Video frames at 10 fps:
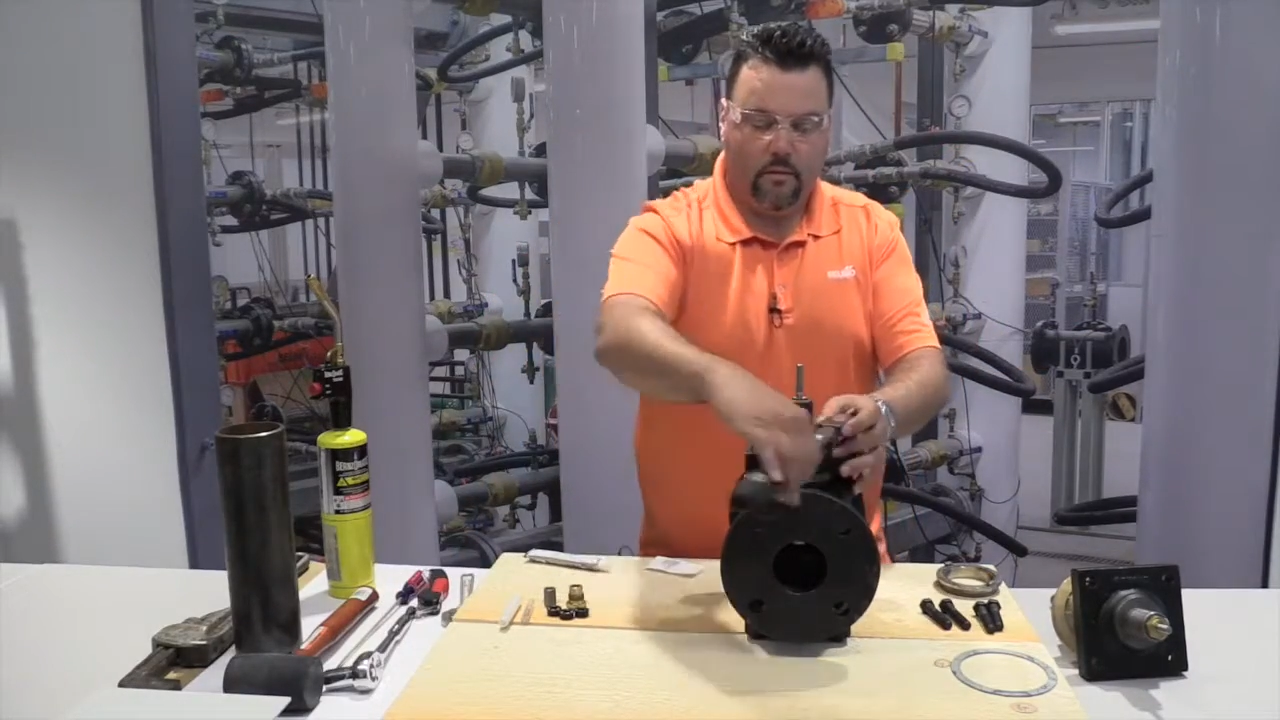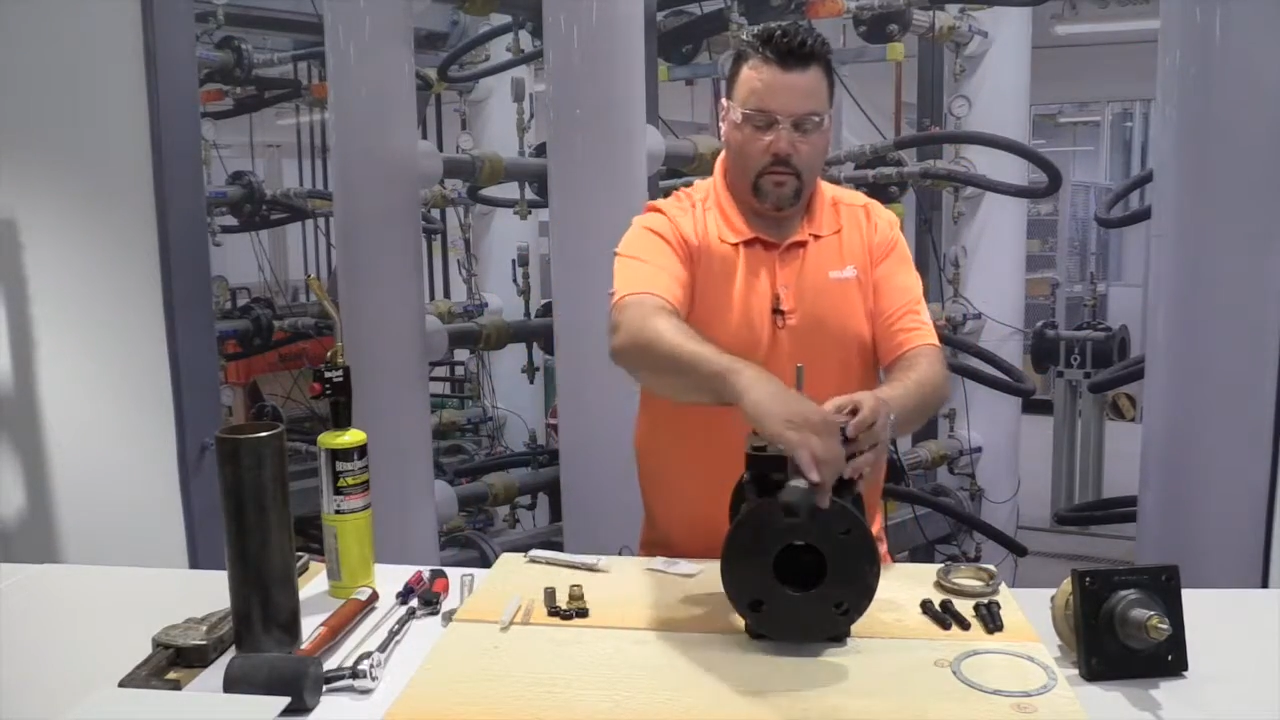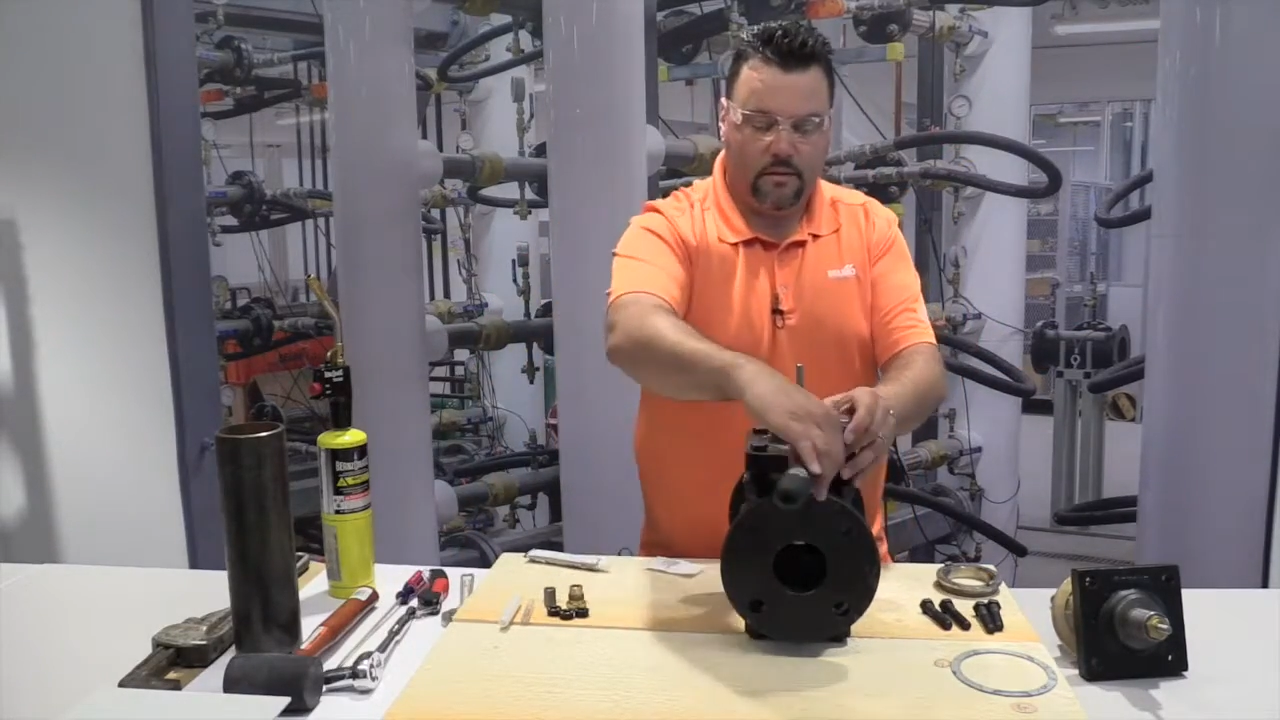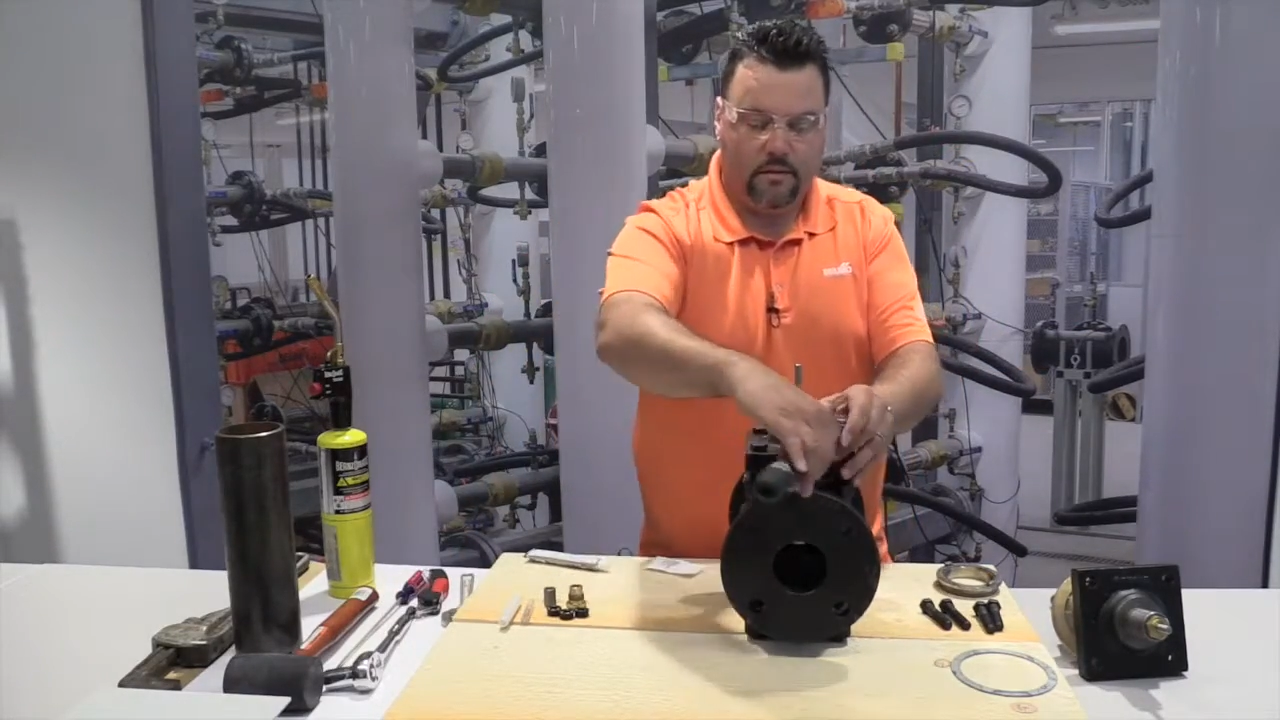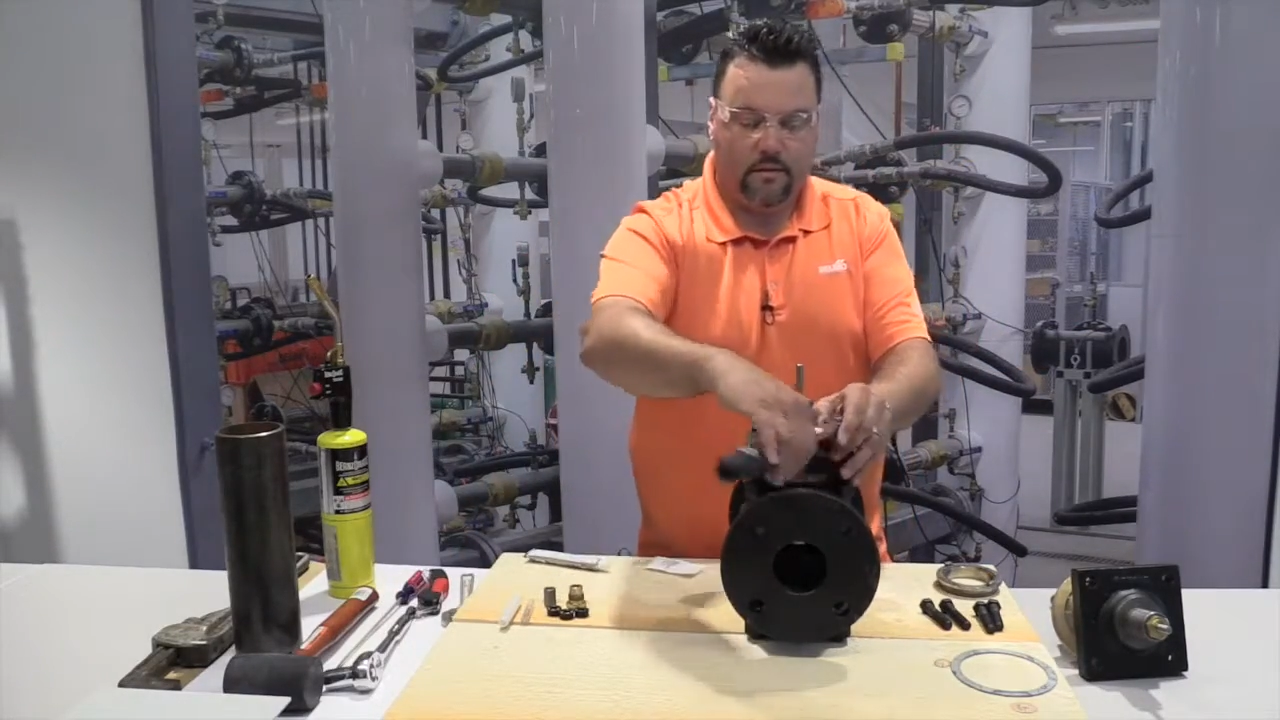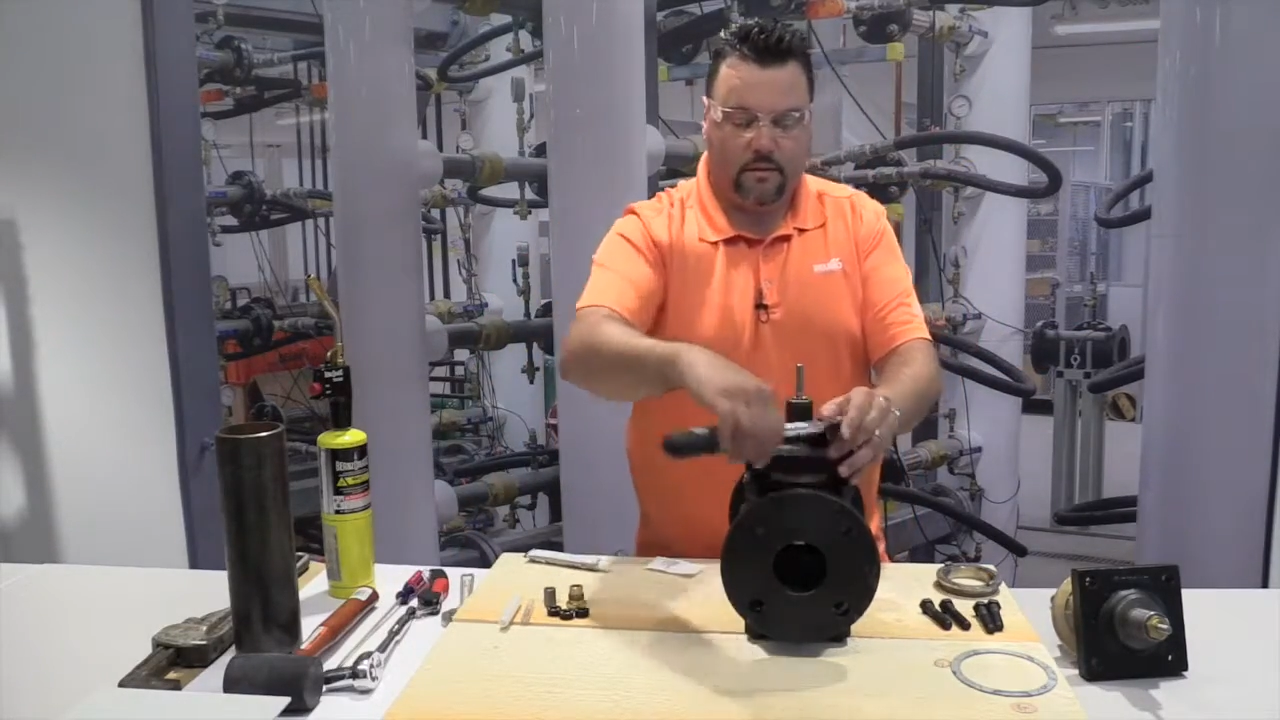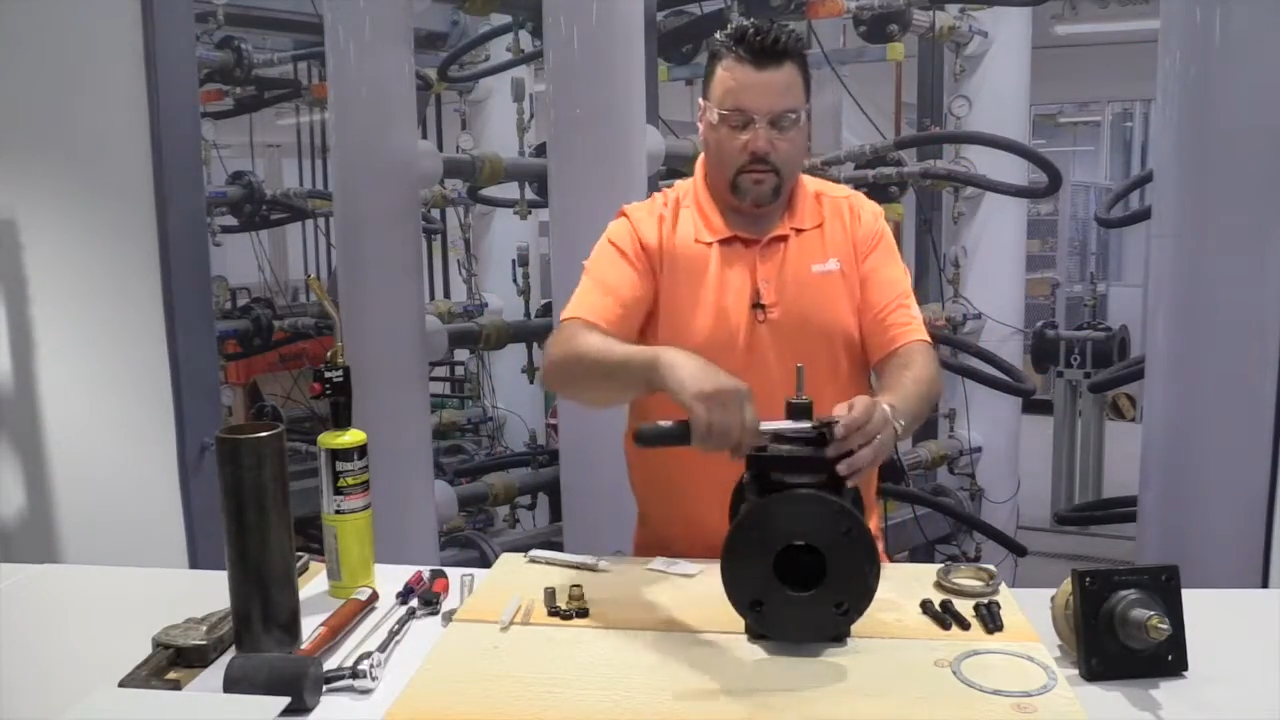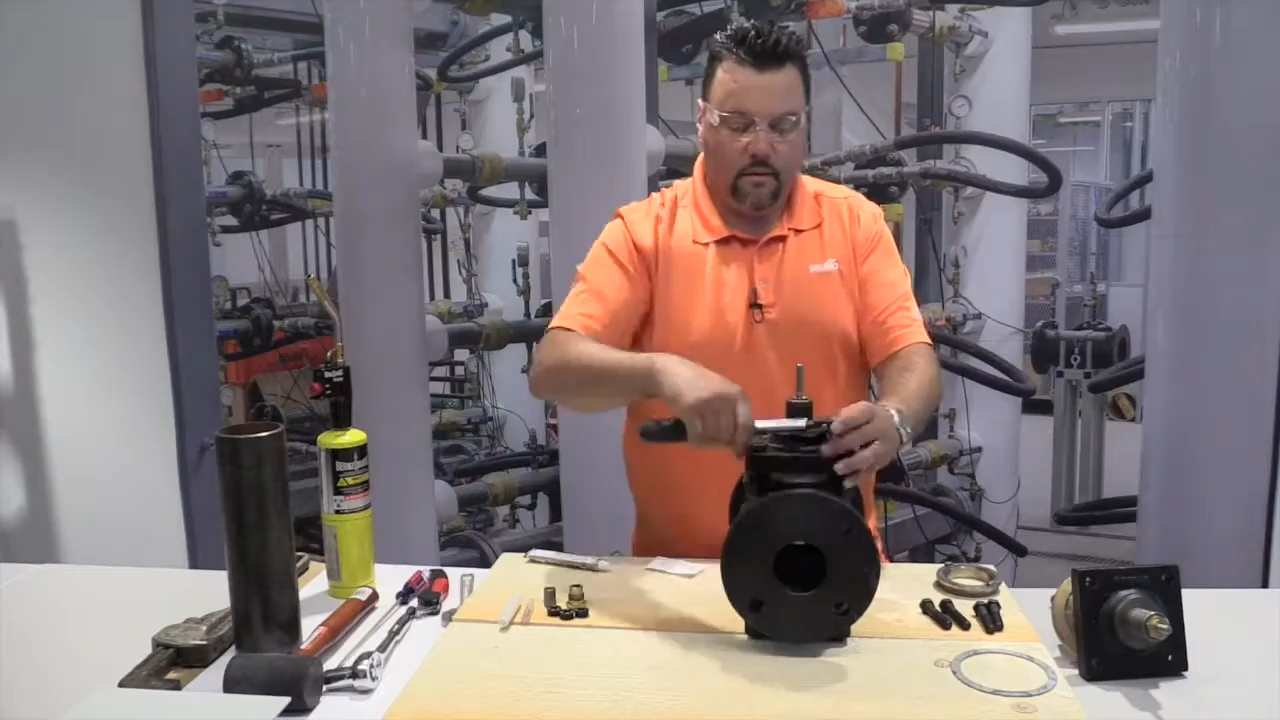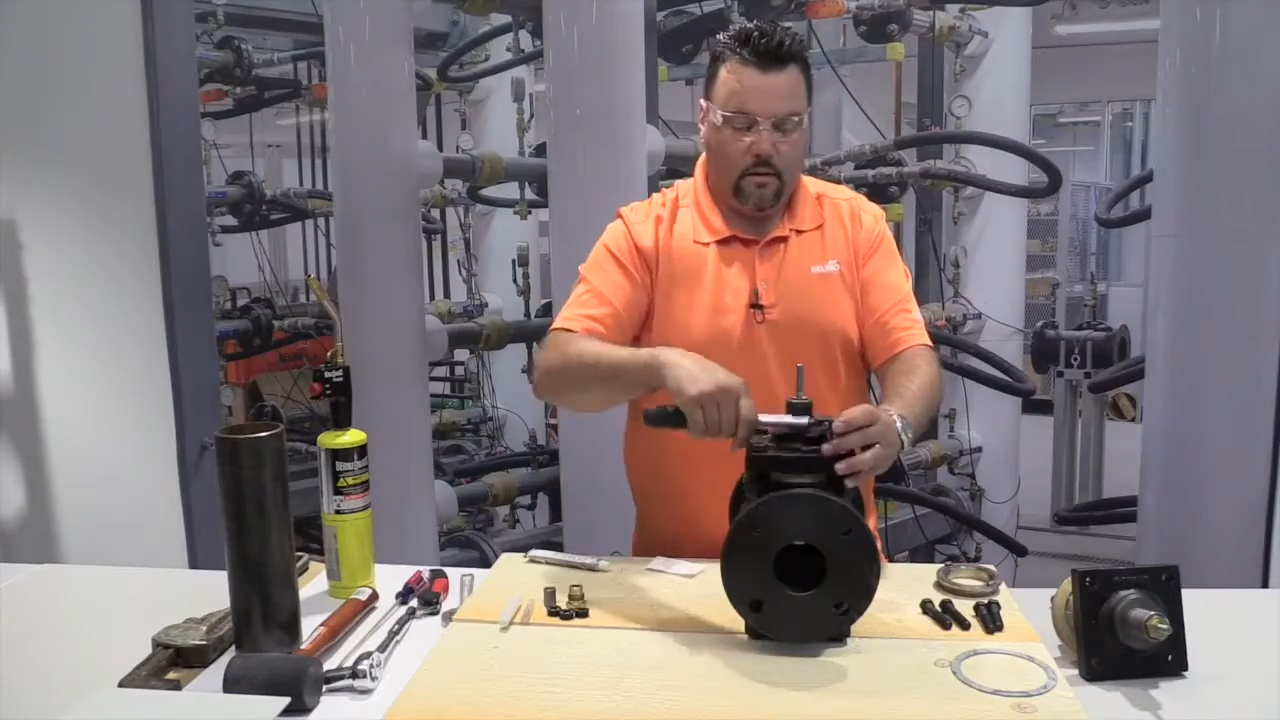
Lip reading: This is